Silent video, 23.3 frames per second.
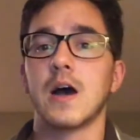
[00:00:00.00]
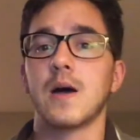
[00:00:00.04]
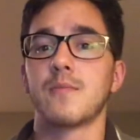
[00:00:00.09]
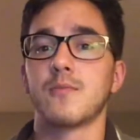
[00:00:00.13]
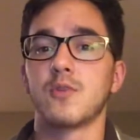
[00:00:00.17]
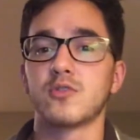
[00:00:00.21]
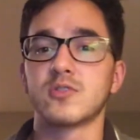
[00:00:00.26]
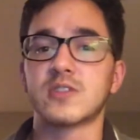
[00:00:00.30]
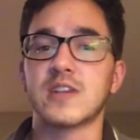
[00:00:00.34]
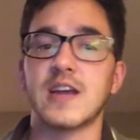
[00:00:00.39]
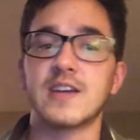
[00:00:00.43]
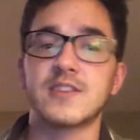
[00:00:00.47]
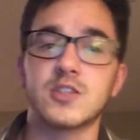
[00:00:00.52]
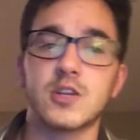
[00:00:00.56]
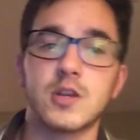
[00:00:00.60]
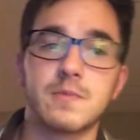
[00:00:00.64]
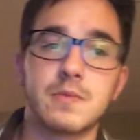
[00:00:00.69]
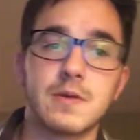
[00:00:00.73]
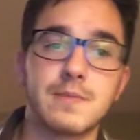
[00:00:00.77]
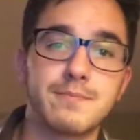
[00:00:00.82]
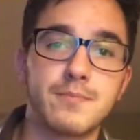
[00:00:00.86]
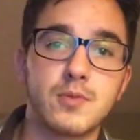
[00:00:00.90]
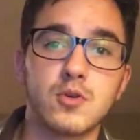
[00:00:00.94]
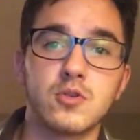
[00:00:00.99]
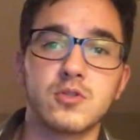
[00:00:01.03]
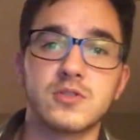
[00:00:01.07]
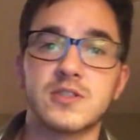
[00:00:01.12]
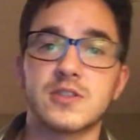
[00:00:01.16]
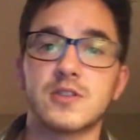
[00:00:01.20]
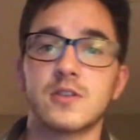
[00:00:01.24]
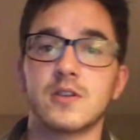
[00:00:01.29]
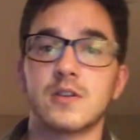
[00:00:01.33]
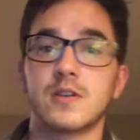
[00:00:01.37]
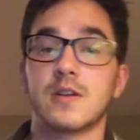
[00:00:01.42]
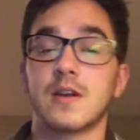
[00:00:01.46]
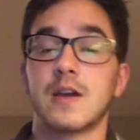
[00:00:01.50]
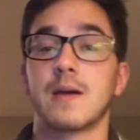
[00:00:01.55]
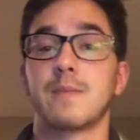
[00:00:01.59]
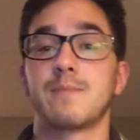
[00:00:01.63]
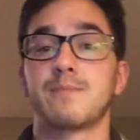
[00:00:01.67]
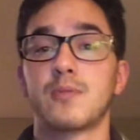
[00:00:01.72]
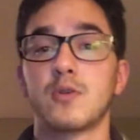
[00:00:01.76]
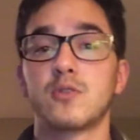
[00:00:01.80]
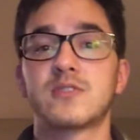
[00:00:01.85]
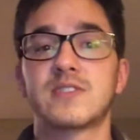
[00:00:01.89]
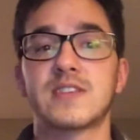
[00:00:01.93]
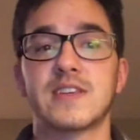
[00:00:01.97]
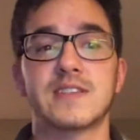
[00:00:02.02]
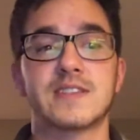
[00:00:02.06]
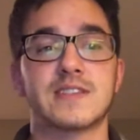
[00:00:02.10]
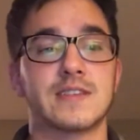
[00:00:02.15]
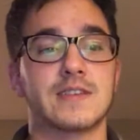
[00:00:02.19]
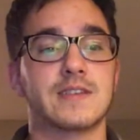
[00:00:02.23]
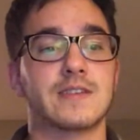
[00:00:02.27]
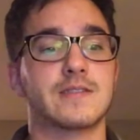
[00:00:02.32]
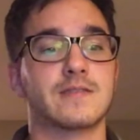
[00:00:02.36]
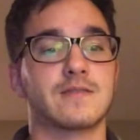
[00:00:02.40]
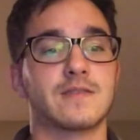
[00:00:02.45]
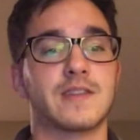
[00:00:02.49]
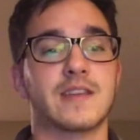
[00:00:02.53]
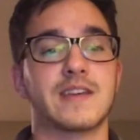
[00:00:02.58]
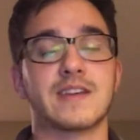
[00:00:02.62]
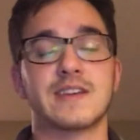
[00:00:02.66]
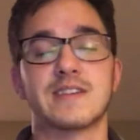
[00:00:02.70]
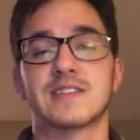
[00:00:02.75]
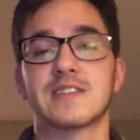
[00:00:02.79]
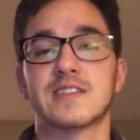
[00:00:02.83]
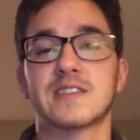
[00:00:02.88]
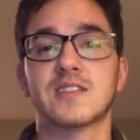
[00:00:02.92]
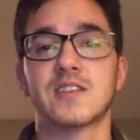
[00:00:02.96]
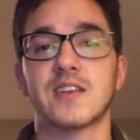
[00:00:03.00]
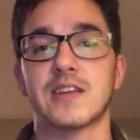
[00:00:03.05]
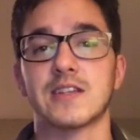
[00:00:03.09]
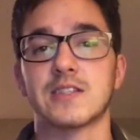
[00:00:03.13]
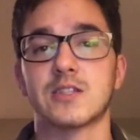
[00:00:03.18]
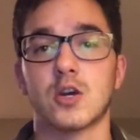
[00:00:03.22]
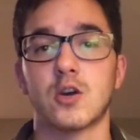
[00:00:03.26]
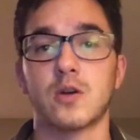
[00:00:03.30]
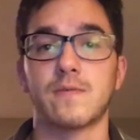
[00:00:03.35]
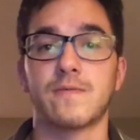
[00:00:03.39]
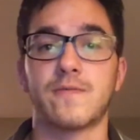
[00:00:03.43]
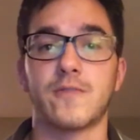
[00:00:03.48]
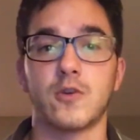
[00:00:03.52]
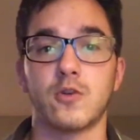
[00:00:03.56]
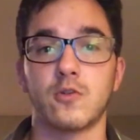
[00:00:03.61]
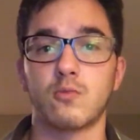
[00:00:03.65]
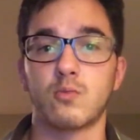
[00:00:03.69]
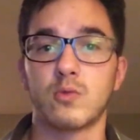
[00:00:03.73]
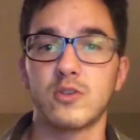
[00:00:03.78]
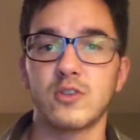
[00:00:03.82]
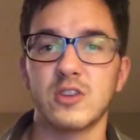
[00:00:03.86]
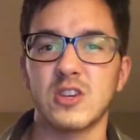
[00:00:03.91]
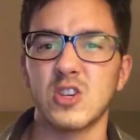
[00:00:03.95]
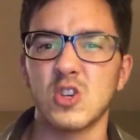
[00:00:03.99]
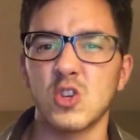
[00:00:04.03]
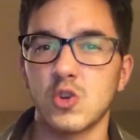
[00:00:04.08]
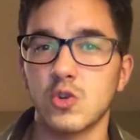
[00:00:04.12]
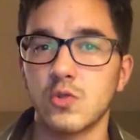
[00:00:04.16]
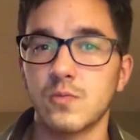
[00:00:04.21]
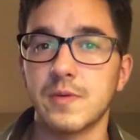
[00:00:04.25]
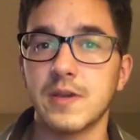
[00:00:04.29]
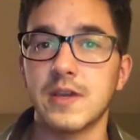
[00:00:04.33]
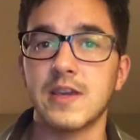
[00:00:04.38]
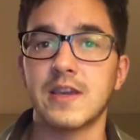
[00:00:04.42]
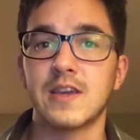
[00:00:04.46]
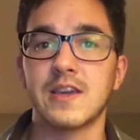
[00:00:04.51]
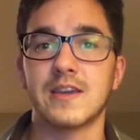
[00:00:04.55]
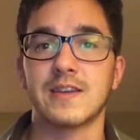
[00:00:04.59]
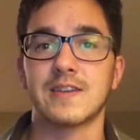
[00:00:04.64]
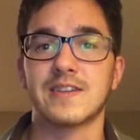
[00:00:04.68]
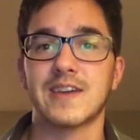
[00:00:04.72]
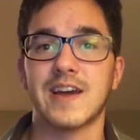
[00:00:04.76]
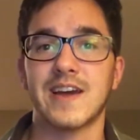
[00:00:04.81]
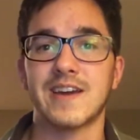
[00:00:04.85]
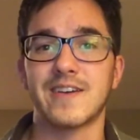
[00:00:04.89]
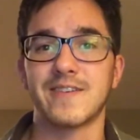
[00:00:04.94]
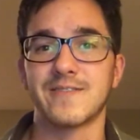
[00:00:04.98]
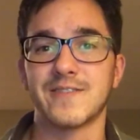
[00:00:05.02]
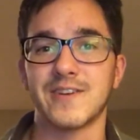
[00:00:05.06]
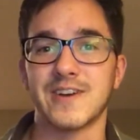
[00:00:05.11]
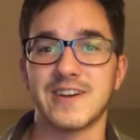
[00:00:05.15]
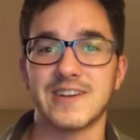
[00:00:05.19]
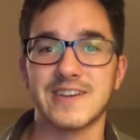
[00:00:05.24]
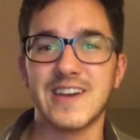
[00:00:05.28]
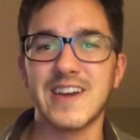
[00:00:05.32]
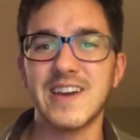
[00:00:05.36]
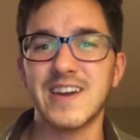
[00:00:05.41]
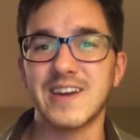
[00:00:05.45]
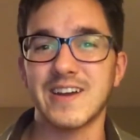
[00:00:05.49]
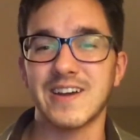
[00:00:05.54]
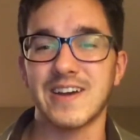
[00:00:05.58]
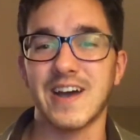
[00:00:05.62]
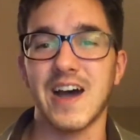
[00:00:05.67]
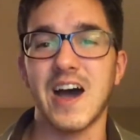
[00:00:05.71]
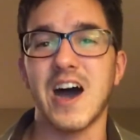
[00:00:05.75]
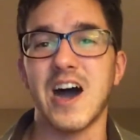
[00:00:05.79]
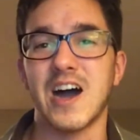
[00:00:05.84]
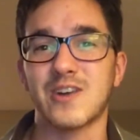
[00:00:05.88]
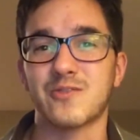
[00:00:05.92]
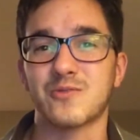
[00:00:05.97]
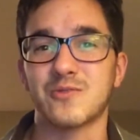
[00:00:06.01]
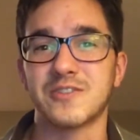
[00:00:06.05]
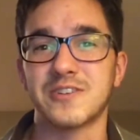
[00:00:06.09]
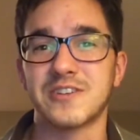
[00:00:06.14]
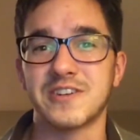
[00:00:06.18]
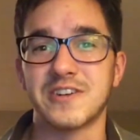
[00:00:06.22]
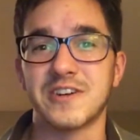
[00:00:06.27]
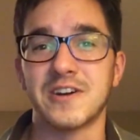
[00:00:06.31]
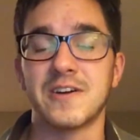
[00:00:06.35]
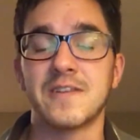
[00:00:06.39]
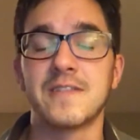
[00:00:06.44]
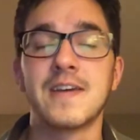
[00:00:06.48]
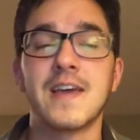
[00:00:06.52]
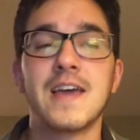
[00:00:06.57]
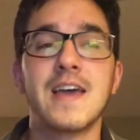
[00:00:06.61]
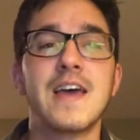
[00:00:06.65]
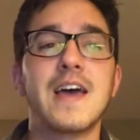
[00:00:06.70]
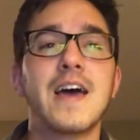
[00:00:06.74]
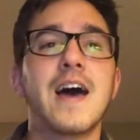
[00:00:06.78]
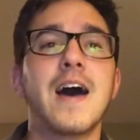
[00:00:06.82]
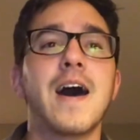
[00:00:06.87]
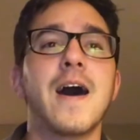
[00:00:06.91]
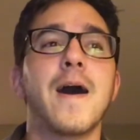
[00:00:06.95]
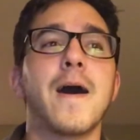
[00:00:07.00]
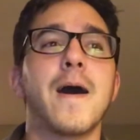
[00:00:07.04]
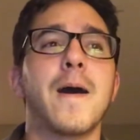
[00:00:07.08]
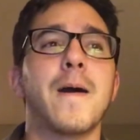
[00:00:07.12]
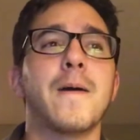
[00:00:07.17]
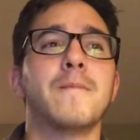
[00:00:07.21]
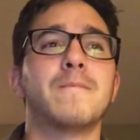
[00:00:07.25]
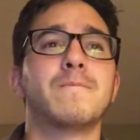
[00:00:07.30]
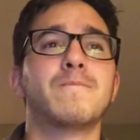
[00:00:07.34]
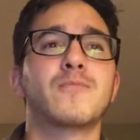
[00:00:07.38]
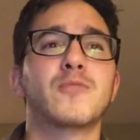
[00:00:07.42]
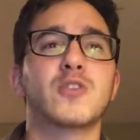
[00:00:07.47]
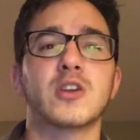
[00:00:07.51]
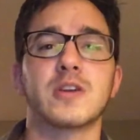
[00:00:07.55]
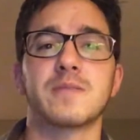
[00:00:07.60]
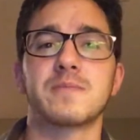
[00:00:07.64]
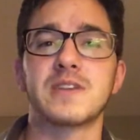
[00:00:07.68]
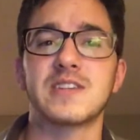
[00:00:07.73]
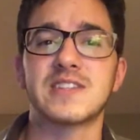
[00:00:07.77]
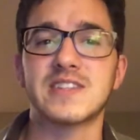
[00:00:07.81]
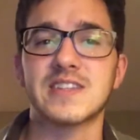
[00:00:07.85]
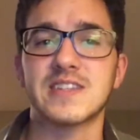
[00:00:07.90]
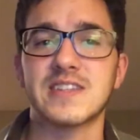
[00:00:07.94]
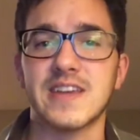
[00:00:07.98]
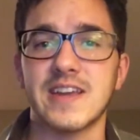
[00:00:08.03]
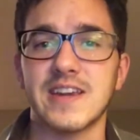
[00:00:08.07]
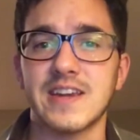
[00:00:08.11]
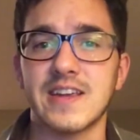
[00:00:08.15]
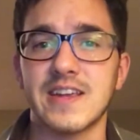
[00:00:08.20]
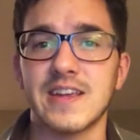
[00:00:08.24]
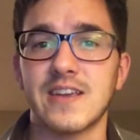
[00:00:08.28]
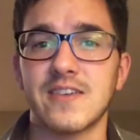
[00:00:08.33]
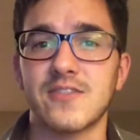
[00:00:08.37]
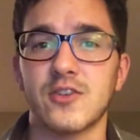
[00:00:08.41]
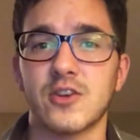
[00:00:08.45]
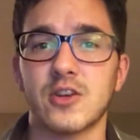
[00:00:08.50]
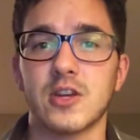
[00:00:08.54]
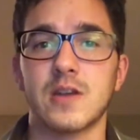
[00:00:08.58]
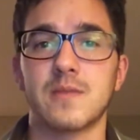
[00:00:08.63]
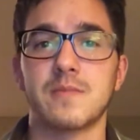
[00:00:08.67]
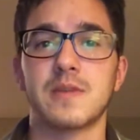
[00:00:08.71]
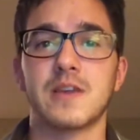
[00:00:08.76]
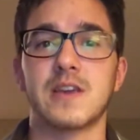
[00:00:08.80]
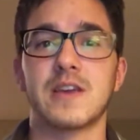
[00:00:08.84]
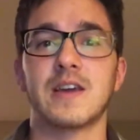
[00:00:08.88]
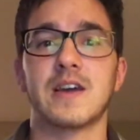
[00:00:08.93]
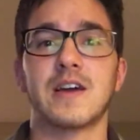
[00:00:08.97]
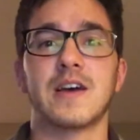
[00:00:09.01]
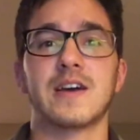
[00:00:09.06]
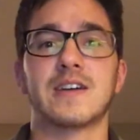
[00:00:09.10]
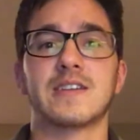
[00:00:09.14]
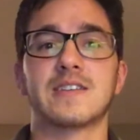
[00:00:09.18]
Those guys are gonna be boots. Boots as in, like, it's a slang term for really newbie and kind of awkward, you know. They're gonna be skinny, they're gonna be